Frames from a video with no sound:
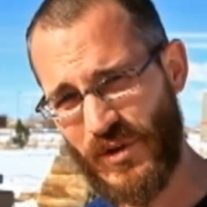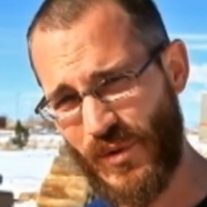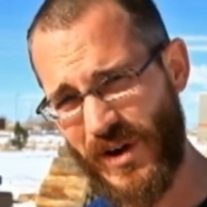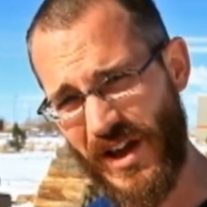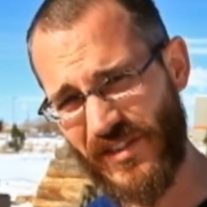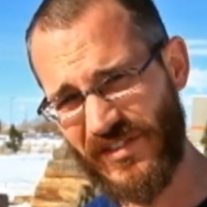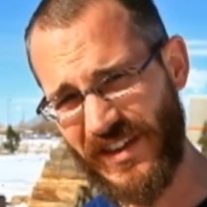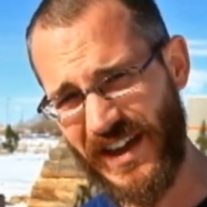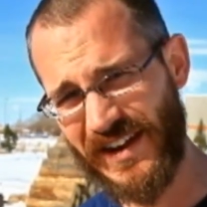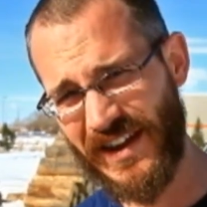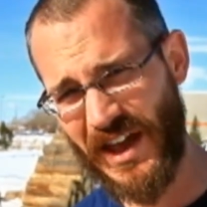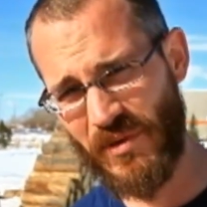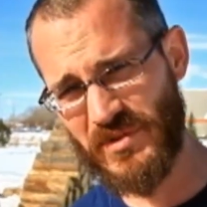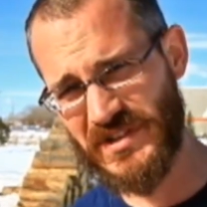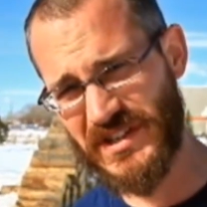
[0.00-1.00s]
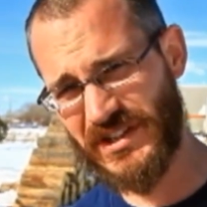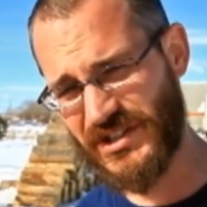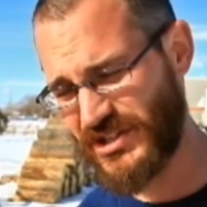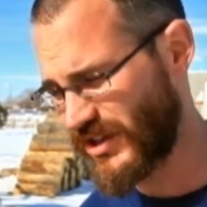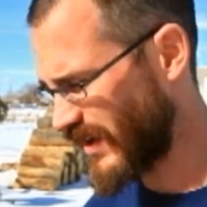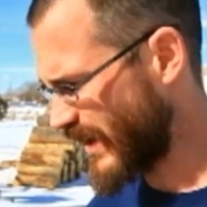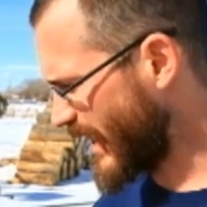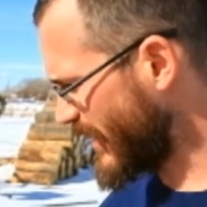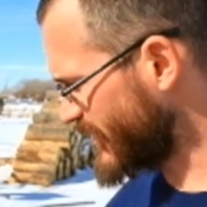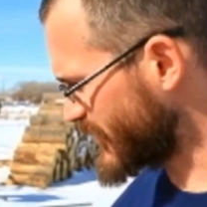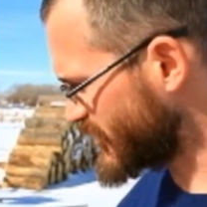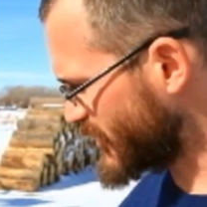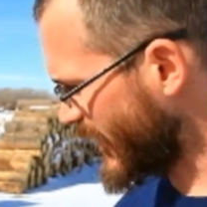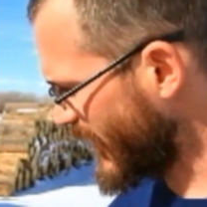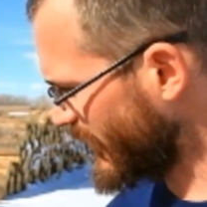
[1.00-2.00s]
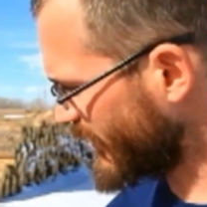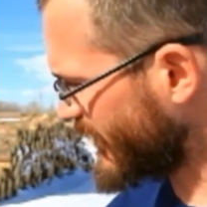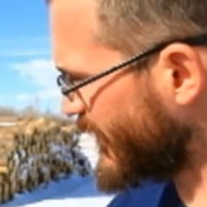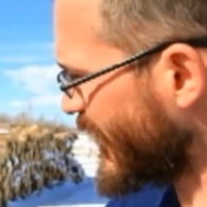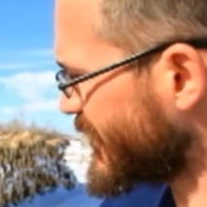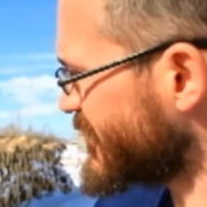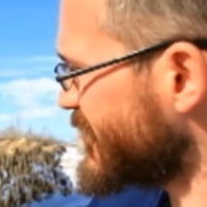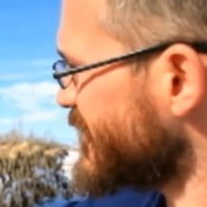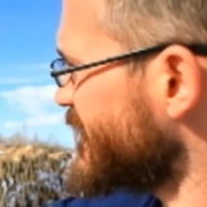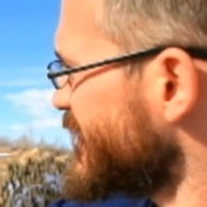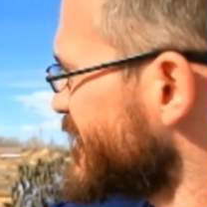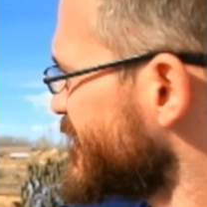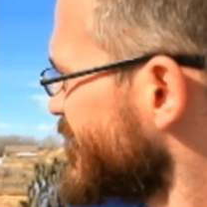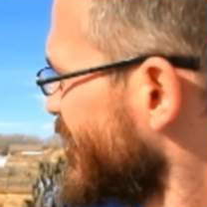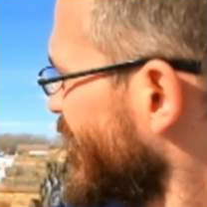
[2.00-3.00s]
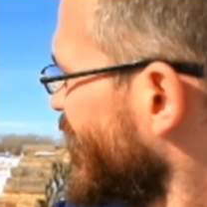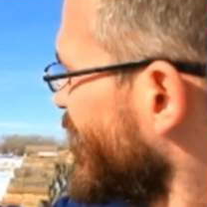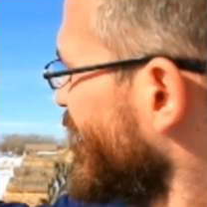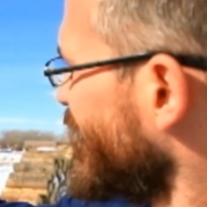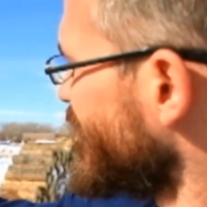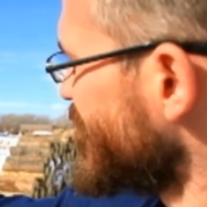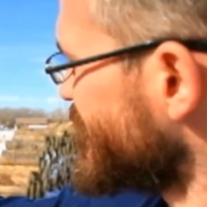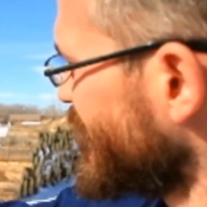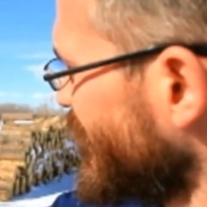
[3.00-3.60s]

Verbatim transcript: so we're outside now. I'm just going to show you how this channel connects. This is this